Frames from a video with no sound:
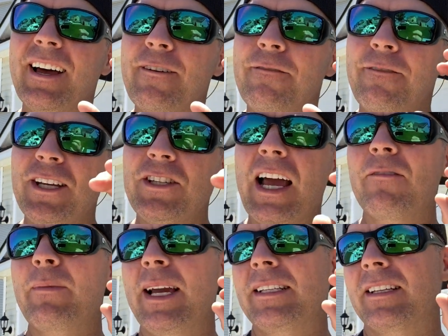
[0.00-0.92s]
Fish
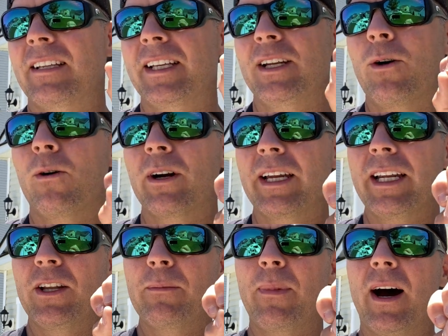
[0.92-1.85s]
have basically an organ
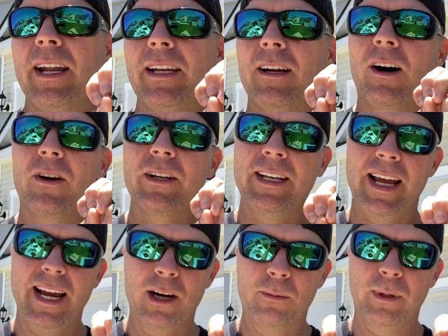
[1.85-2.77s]
in their body called
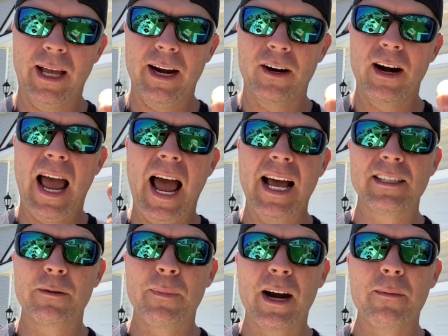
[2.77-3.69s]
an air bladder.
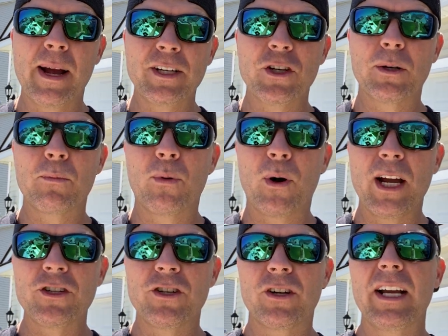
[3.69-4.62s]
As the barometric
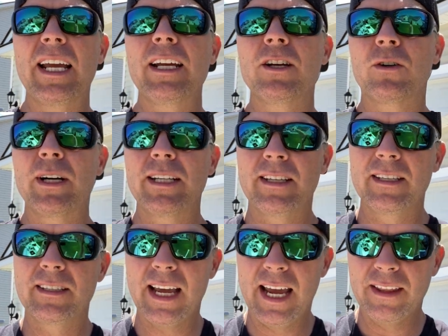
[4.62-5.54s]
pressure
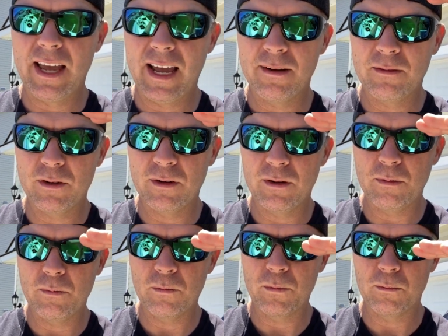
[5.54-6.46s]
increases and that
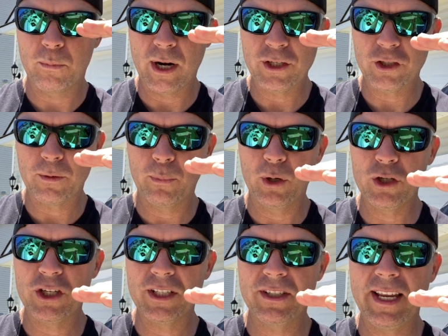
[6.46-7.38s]
pressure
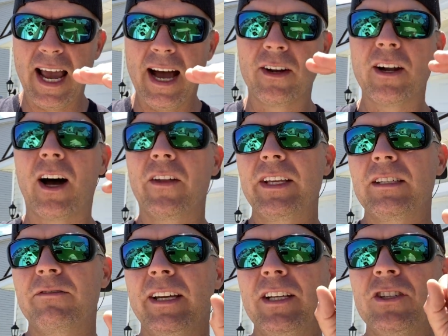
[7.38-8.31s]
pushes down on
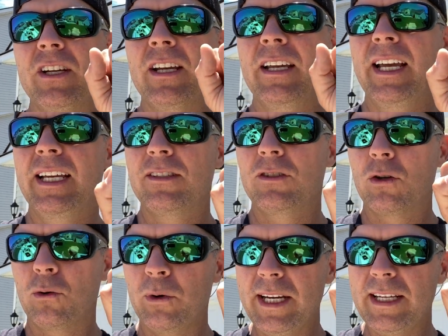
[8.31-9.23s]
these fish, it
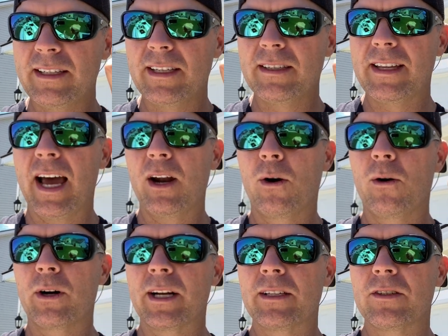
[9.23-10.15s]
squeezes that
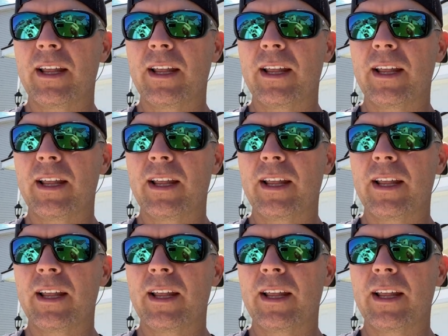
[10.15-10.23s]
organ.